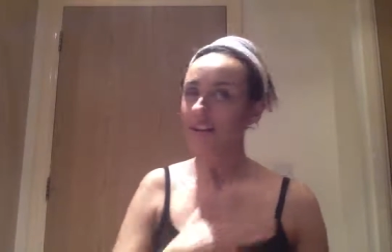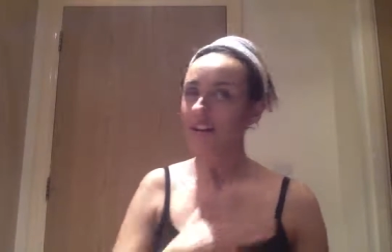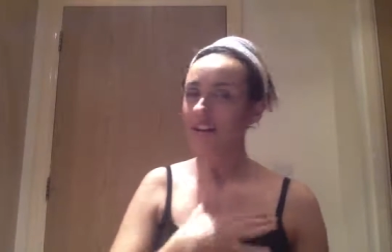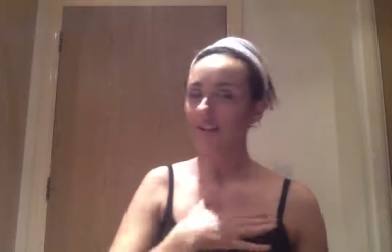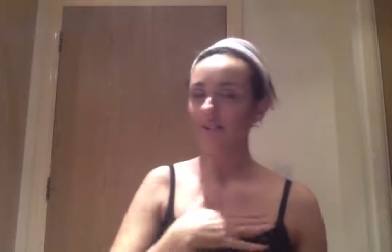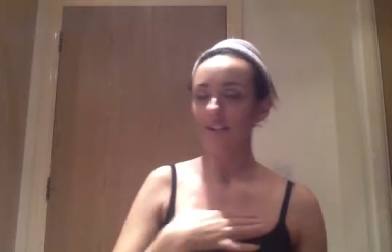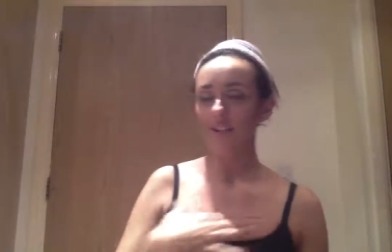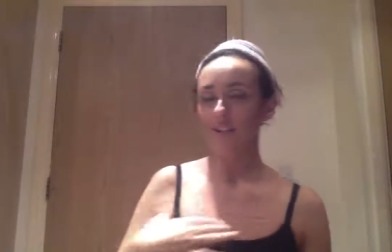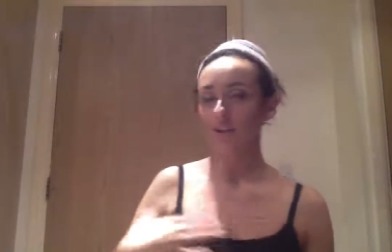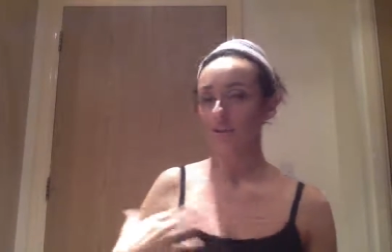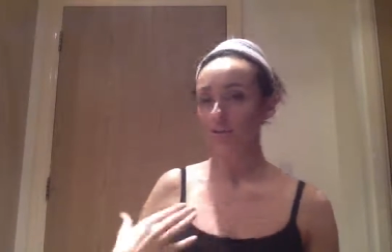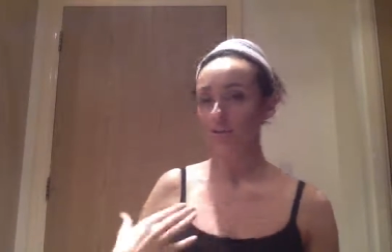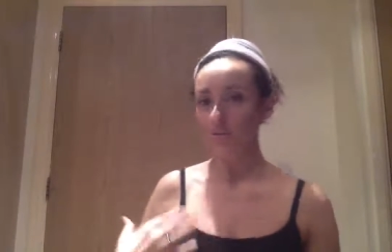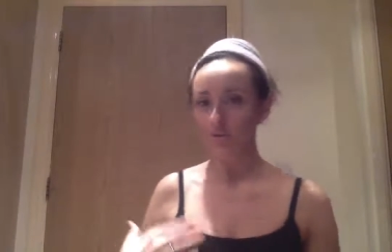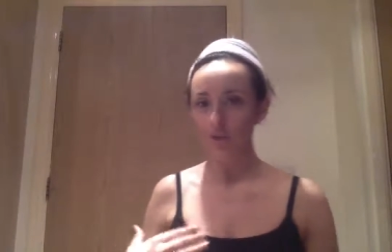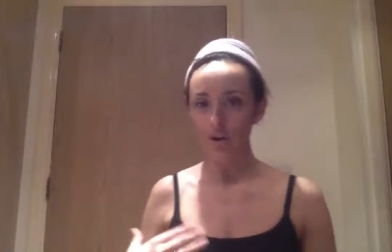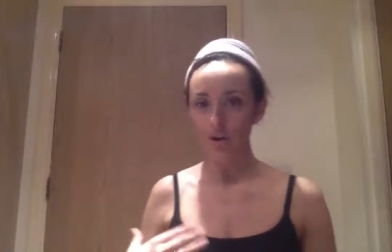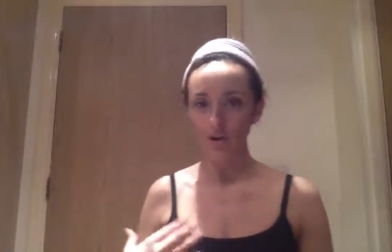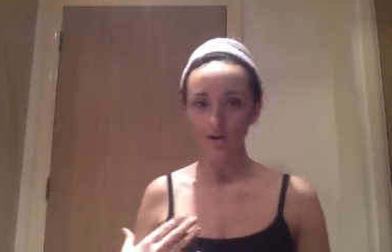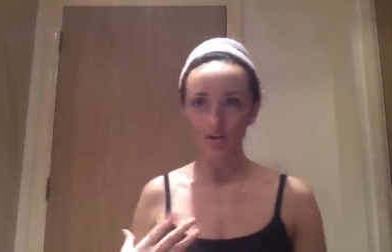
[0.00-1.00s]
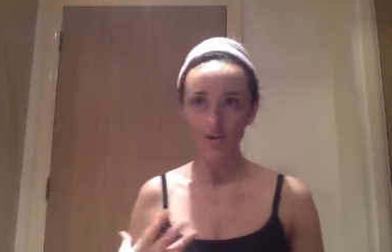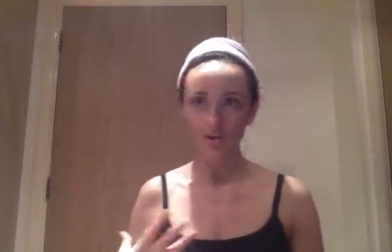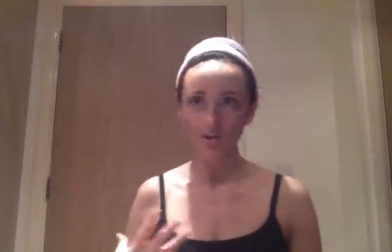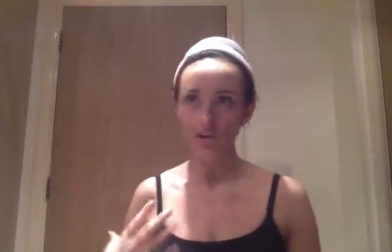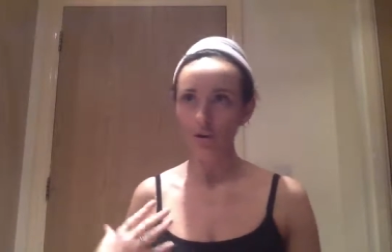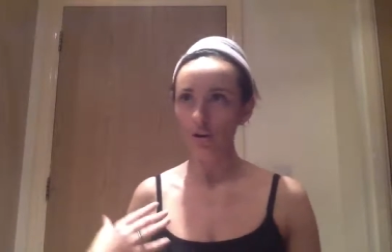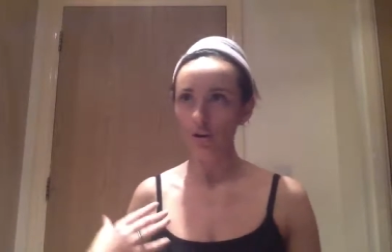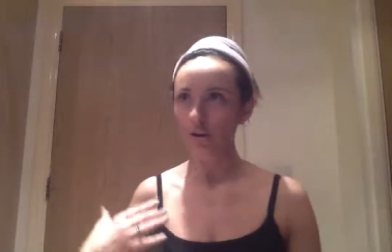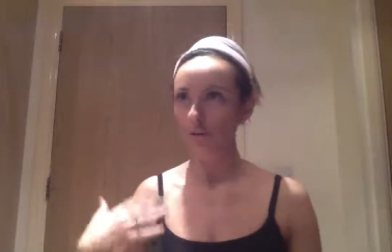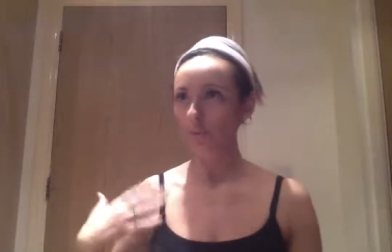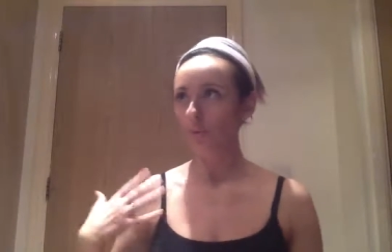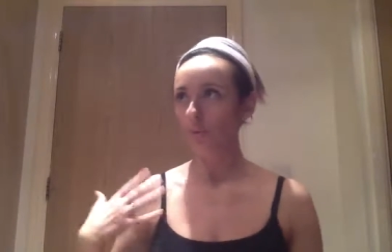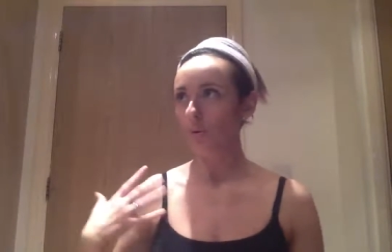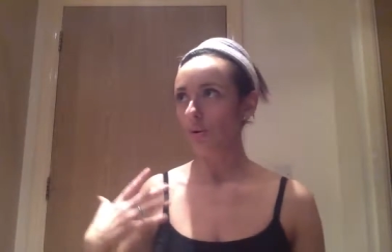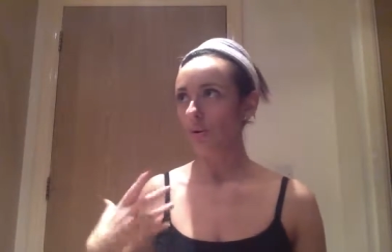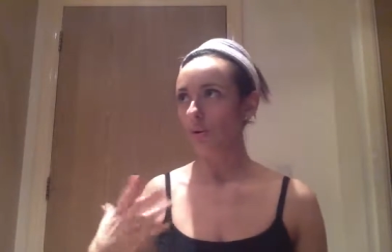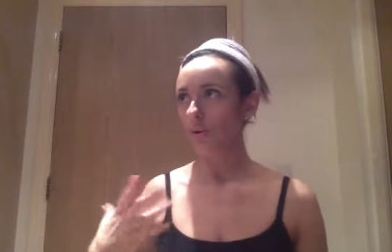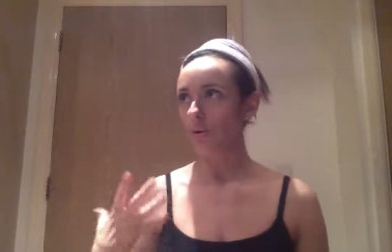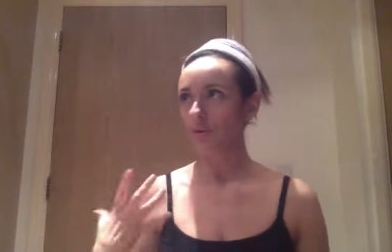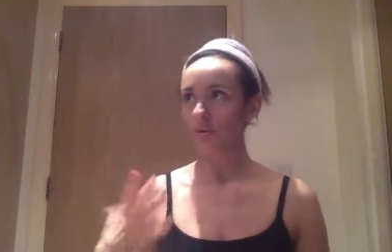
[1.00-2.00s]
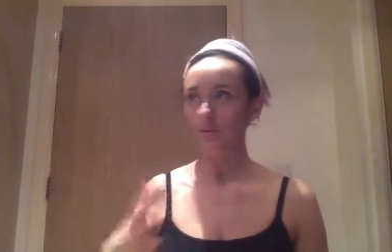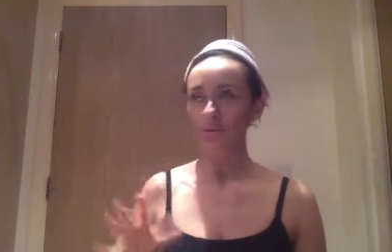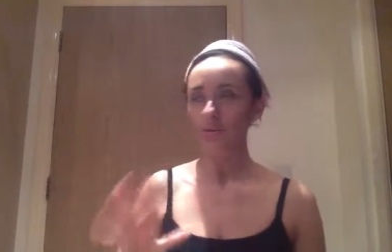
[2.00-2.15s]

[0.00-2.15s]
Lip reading: kind of like a low cut top or